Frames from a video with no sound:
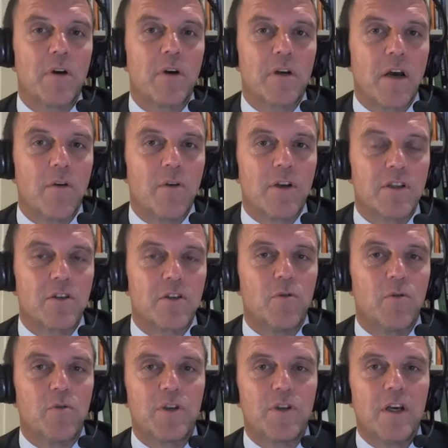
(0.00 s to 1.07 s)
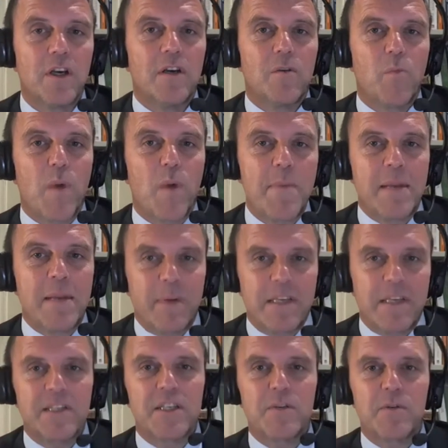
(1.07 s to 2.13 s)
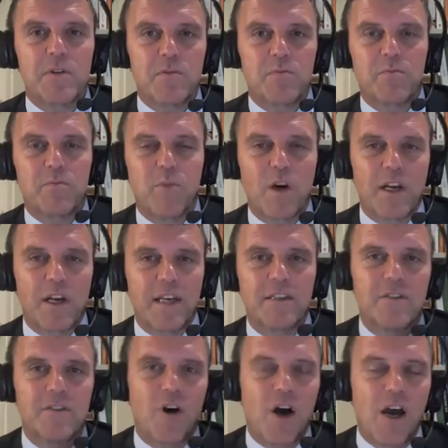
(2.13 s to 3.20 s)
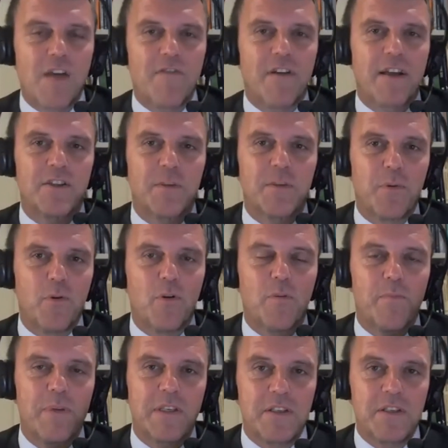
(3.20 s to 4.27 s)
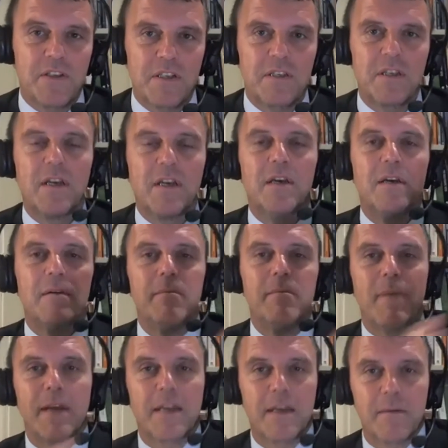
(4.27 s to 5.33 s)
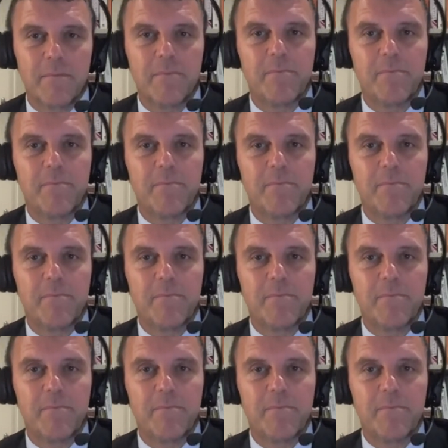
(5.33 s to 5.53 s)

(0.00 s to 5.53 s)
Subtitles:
a coalition called We Mean Business, which is working to drive and support businesses making